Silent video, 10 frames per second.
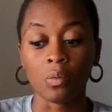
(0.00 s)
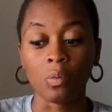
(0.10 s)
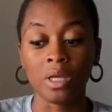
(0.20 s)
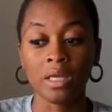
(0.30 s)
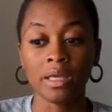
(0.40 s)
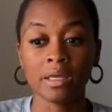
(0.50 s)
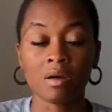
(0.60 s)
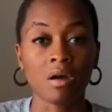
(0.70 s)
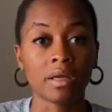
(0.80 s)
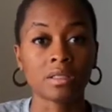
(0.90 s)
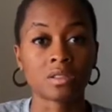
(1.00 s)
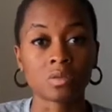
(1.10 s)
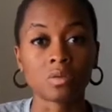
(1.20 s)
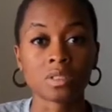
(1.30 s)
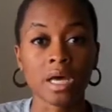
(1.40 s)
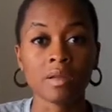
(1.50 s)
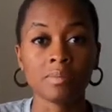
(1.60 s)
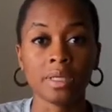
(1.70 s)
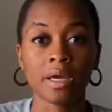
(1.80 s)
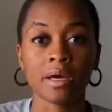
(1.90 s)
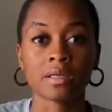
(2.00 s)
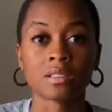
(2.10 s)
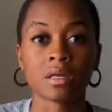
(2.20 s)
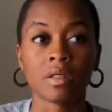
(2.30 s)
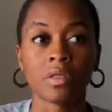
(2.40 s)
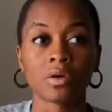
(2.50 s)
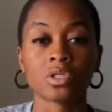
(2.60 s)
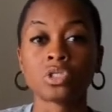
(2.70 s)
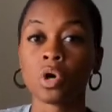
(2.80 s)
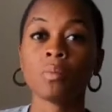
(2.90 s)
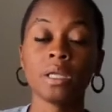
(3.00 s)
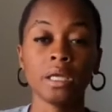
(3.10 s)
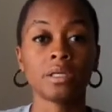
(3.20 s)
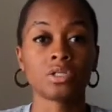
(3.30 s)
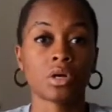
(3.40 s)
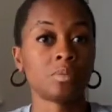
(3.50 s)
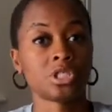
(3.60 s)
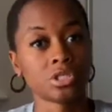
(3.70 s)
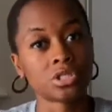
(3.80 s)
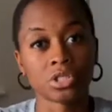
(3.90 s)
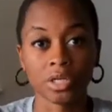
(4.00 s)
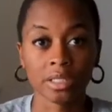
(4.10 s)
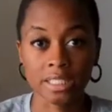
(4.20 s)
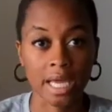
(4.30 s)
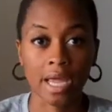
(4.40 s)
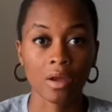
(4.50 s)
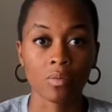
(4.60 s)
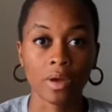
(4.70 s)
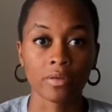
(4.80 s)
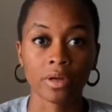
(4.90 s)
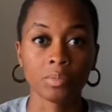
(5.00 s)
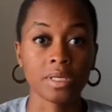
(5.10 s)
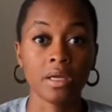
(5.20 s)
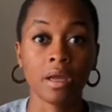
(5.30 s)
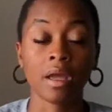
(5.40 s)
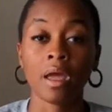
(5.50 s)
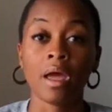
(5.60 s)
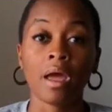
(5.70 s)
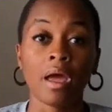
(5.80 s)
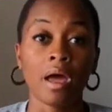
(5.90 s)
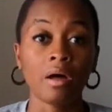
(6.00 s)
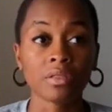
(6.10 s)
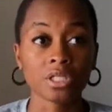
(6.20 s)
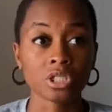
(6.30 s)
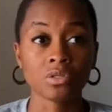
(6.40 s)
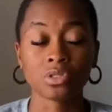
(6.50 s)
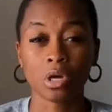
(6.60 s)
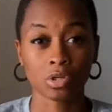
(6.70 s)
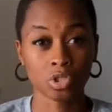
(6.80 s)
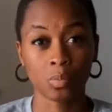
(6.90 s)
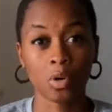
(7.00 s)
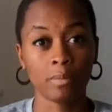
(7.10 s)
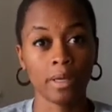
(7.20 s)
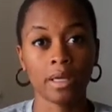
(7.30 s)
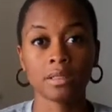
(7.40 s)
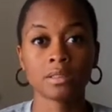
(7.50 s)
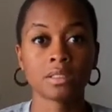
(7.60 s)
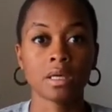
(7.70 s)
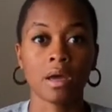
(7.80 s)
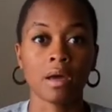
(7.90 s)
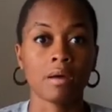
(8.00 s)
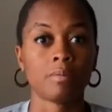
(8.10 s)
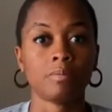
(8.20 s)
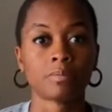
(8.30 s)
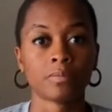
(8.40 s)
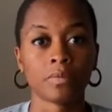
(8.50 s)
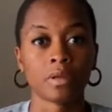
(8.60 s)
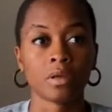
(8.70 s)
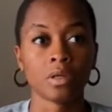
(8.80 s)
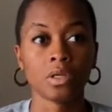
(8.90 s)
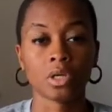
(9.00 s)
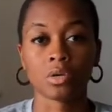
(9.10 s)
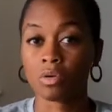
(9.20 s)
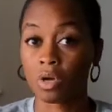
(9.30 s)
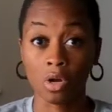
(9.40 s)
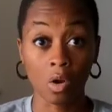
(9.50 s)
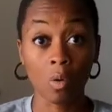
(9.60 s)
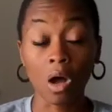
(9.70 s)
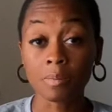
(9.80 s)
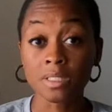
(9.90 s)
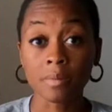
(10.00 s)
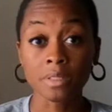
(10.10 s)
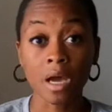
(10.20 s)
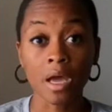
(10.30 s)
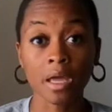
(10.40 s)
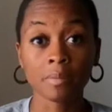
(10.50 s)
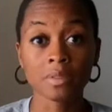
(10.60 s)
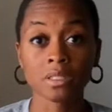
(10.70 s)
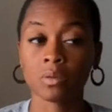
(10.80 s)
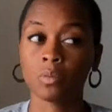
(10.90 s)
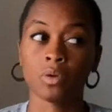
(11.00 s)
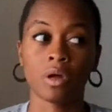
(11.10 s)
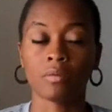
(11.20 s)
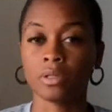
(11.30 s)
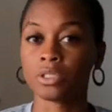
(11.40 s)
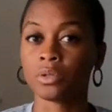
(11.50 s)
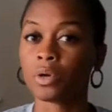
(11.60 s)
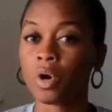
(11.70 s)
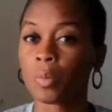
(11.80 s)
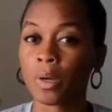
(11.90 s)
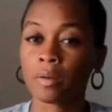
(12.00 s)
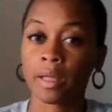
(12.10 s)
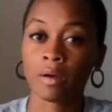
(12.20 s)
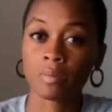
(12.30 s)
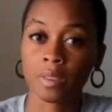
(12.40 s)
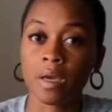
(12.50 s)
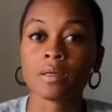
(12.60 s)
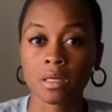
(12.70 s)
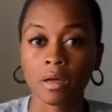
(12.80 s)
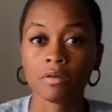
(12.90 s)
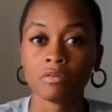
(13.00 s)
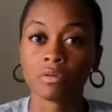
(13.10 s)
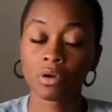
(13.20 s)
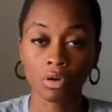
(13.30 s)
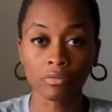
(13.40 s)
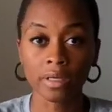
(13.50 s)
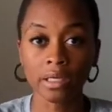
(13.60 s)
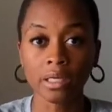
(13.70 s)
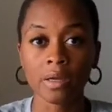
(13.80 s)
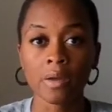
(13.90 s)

we cannot get school done because there are so many interruptions during the day, whether it be health issues, doctor's appointments, you know, co-op sometimes. We're not really doing co-op right now because of COVID,